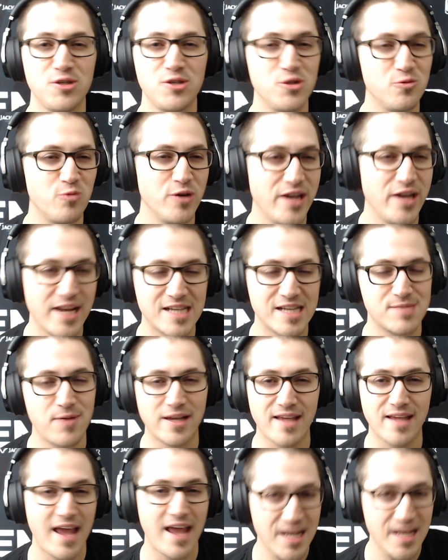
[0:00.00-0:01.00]
you wouldn't
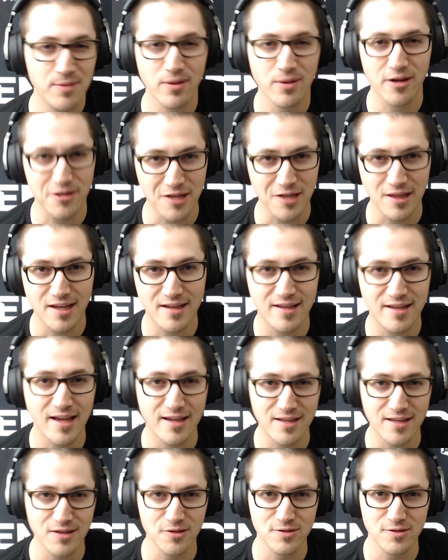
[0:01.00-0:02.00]
expect any player in the league to
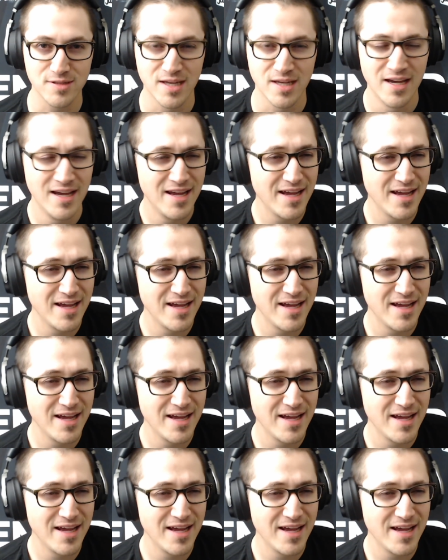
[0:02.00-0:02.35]
get kills